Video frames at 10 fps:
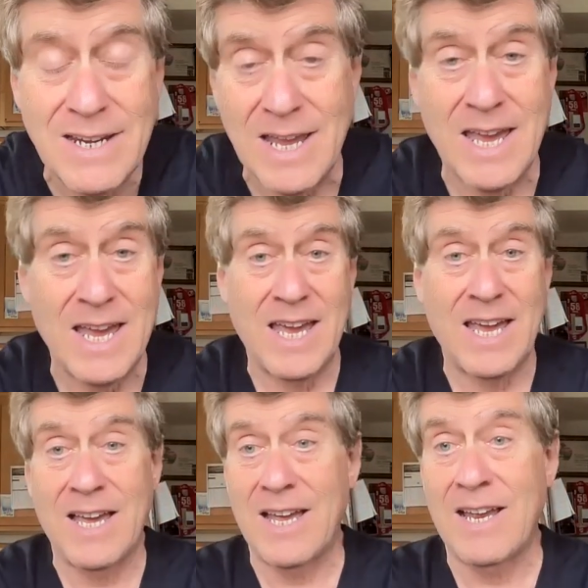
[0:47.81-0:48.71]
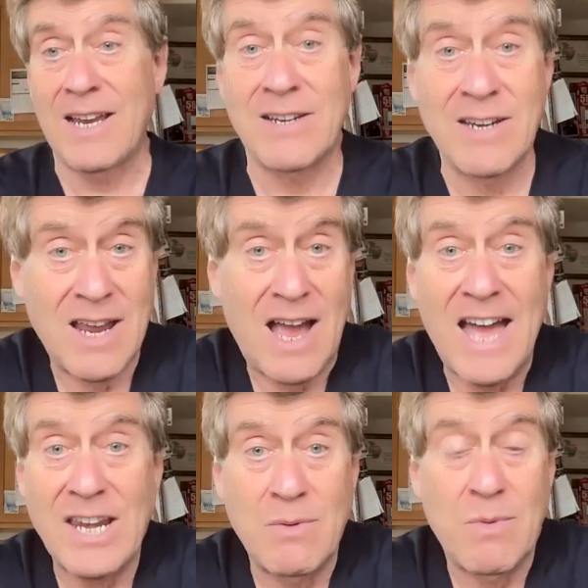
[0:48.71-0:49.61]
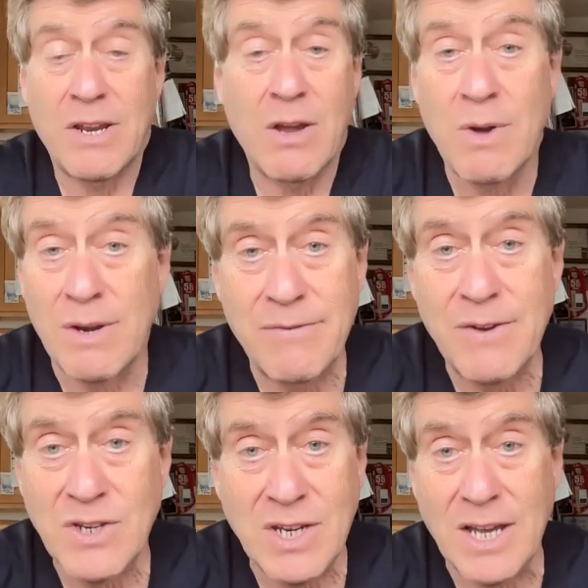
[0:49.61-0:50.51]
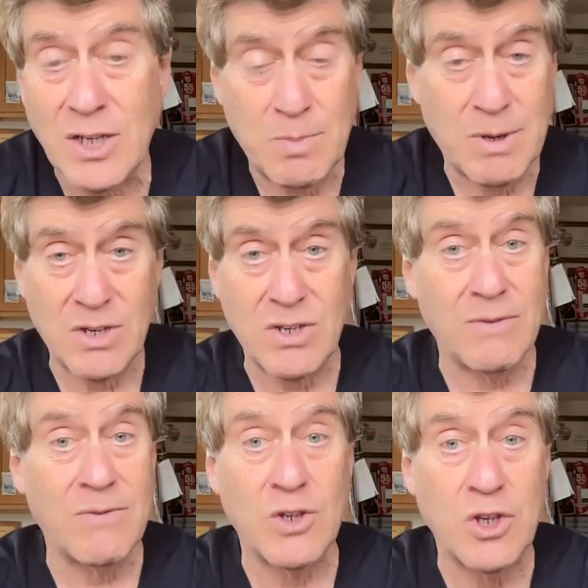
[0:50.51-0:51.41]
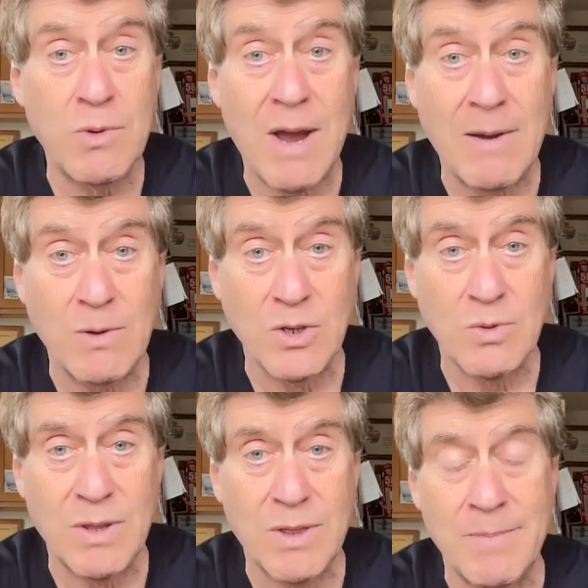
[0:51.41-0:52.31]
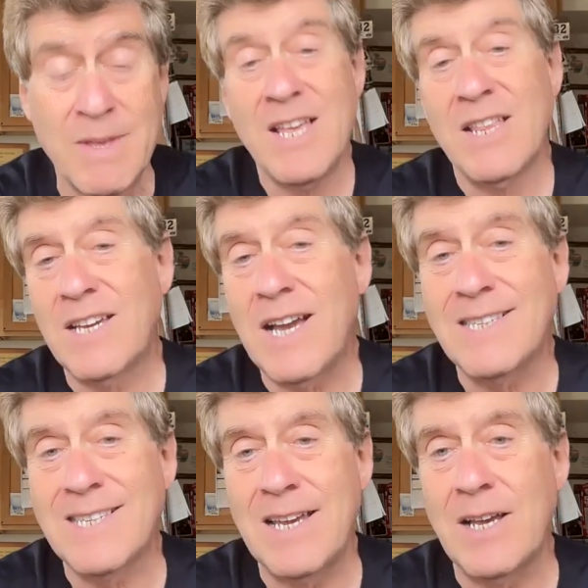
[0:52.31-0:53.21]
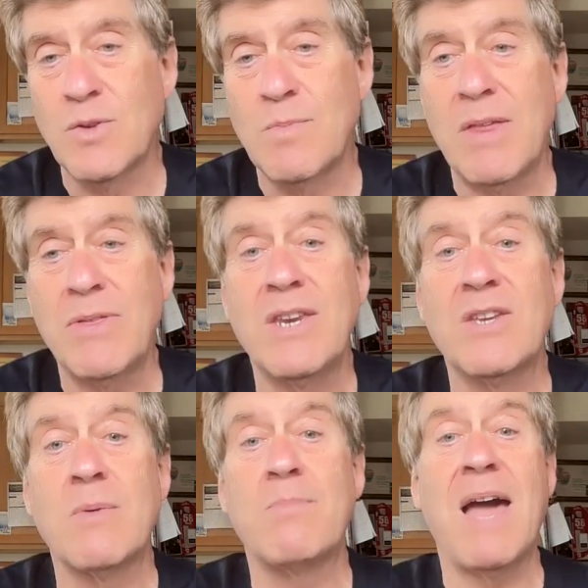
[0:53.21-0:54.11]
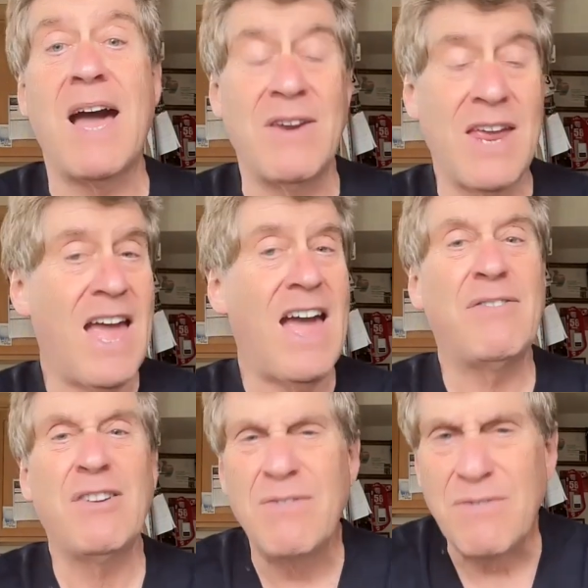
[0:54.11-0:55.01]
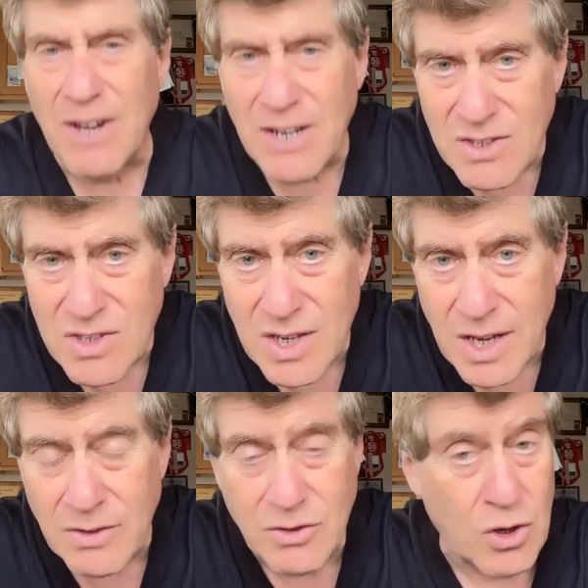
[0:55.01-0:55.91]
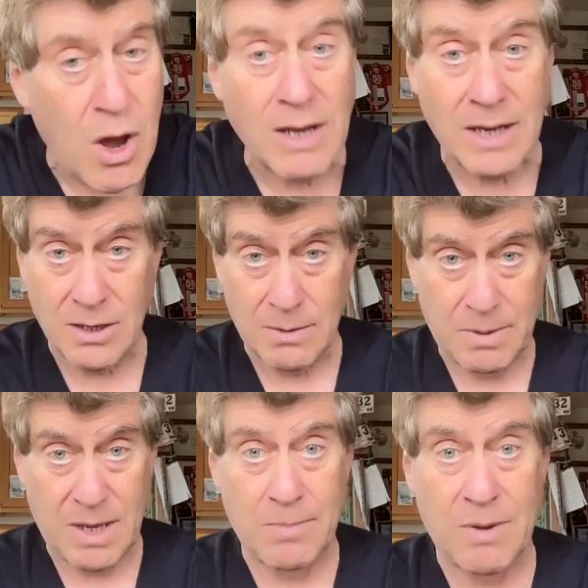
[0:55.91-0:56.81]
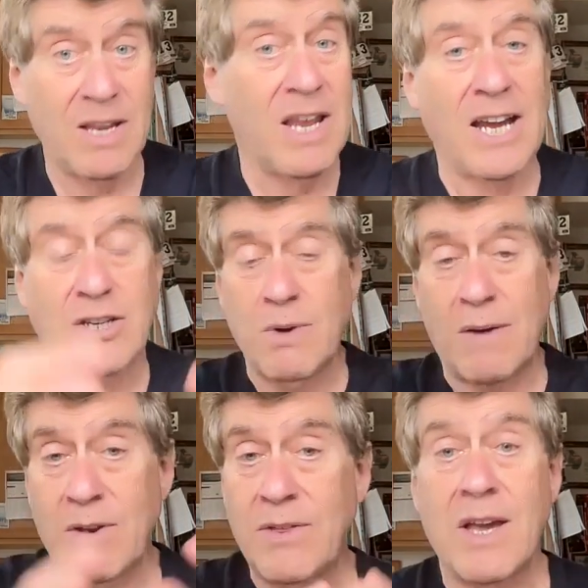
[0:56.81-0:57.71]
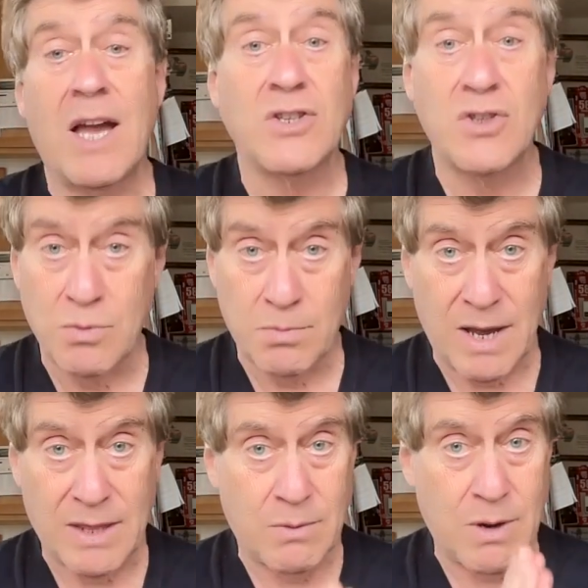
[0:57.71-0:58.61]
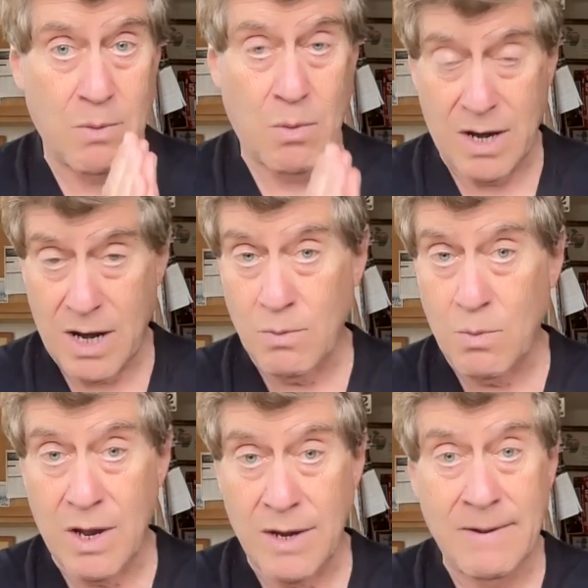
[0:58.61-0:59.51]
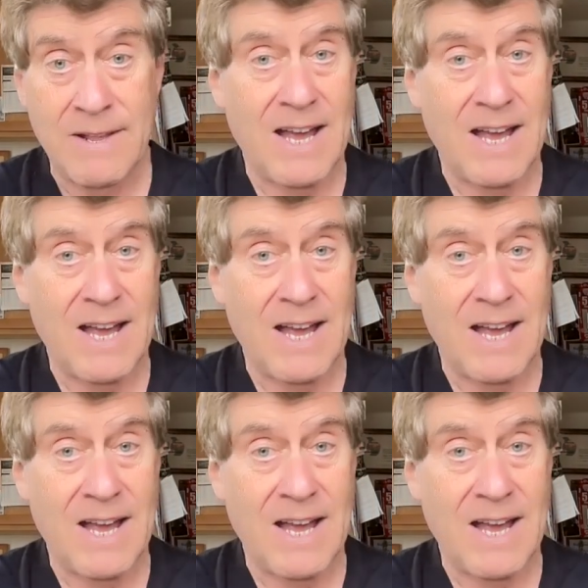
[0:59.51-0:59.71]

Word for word: And I didn't want to go on a fishing expedition for two hours with them. The GUTS Sales method is about having fun in sales, talking to people. I do everything on Zoom, by the way, one-on-one.